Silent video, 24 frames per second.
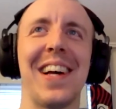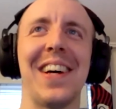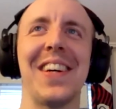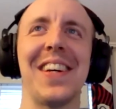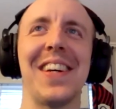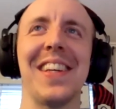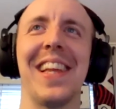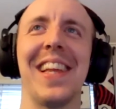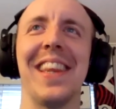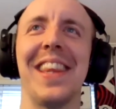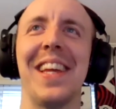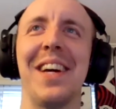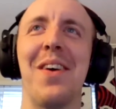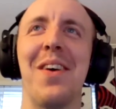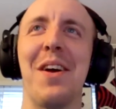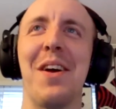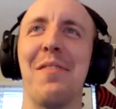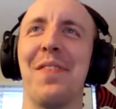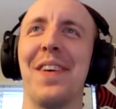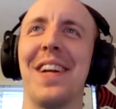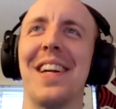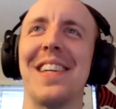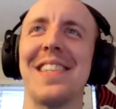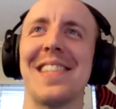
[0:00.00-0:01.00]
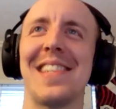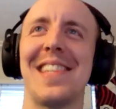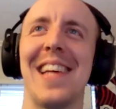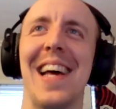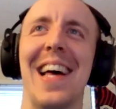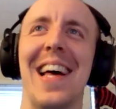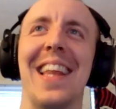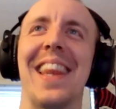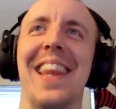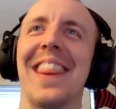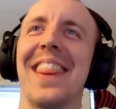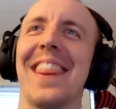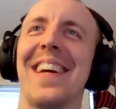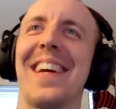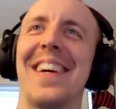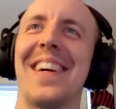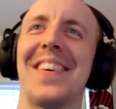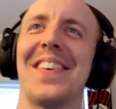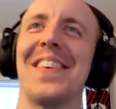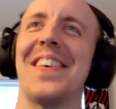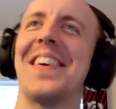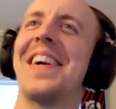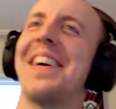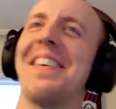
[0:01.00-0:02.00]
tell you that they might finish tenth
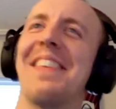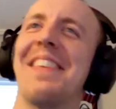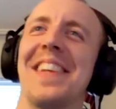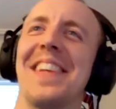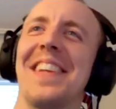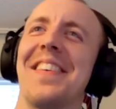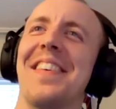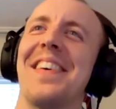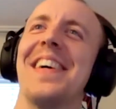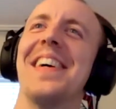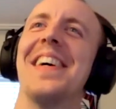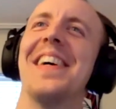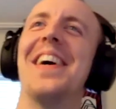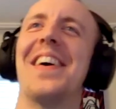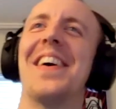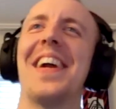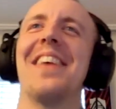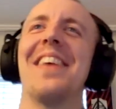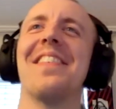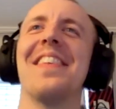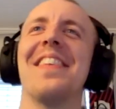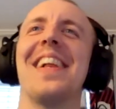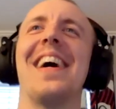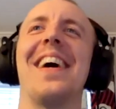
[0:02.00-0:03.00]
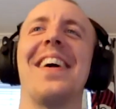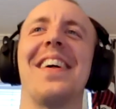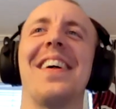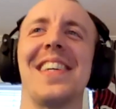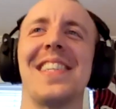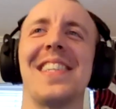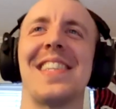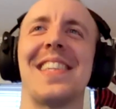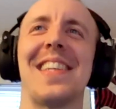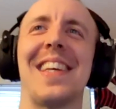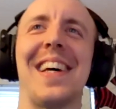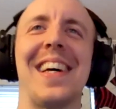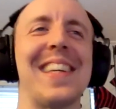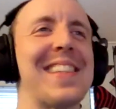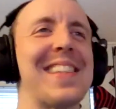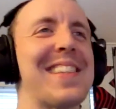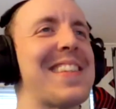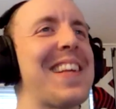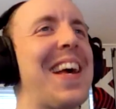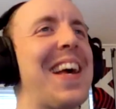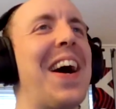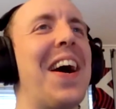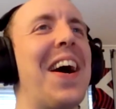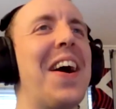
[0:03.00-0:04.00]
or whatever the whatever the hell he
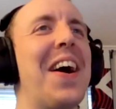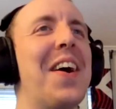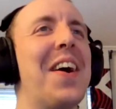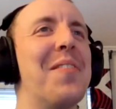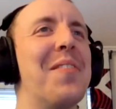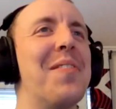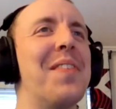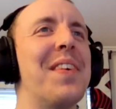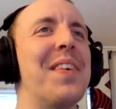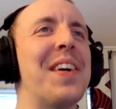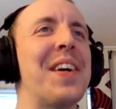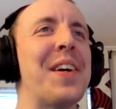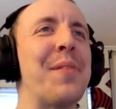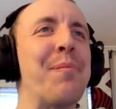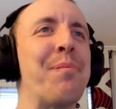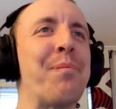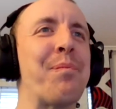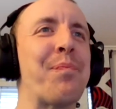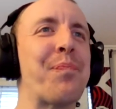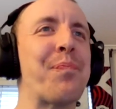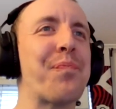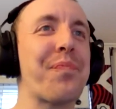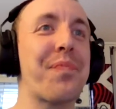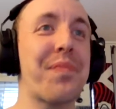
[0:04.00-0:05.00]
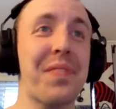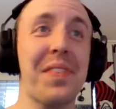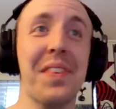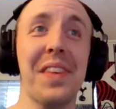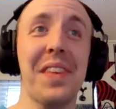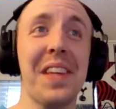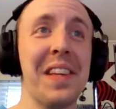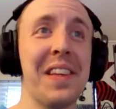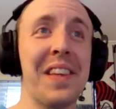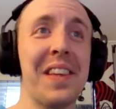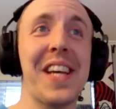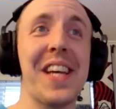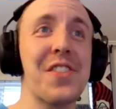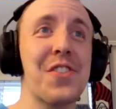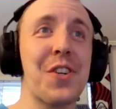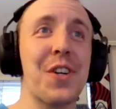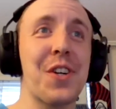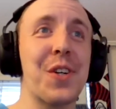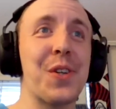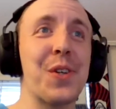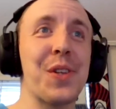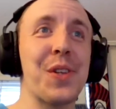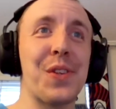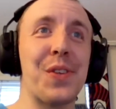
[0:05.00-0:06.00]
says. Um, they
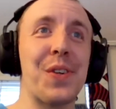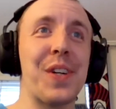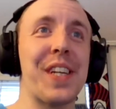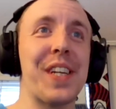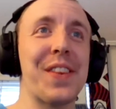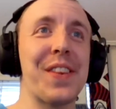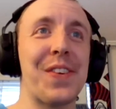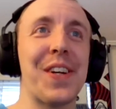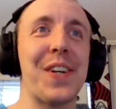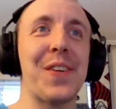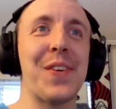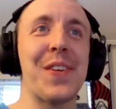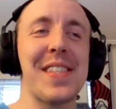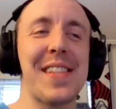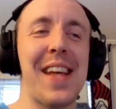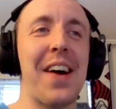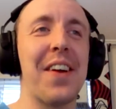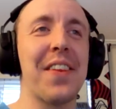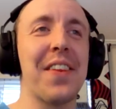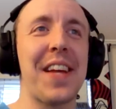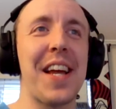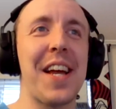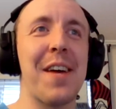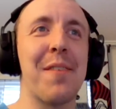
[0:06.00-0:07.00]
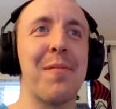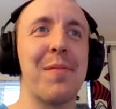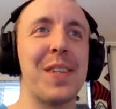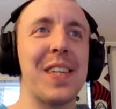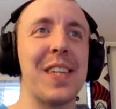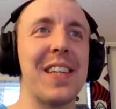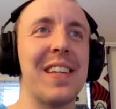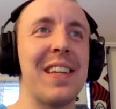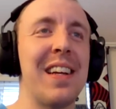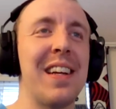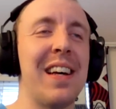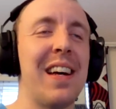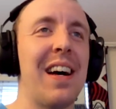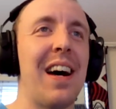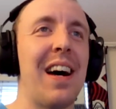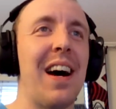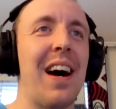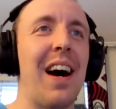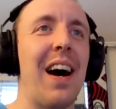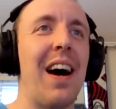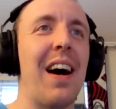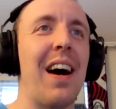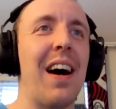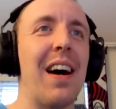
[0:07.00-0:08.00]
drew three three with Southampton.
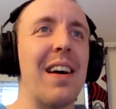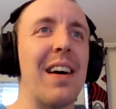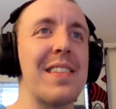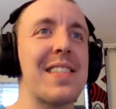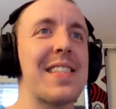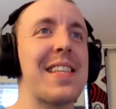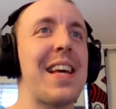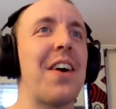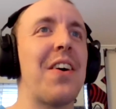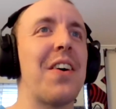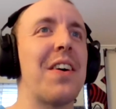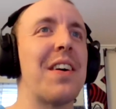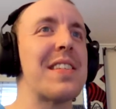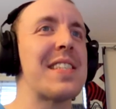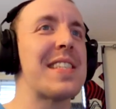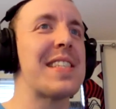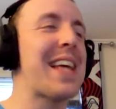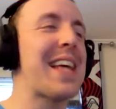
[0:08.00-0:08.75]
Uh, South,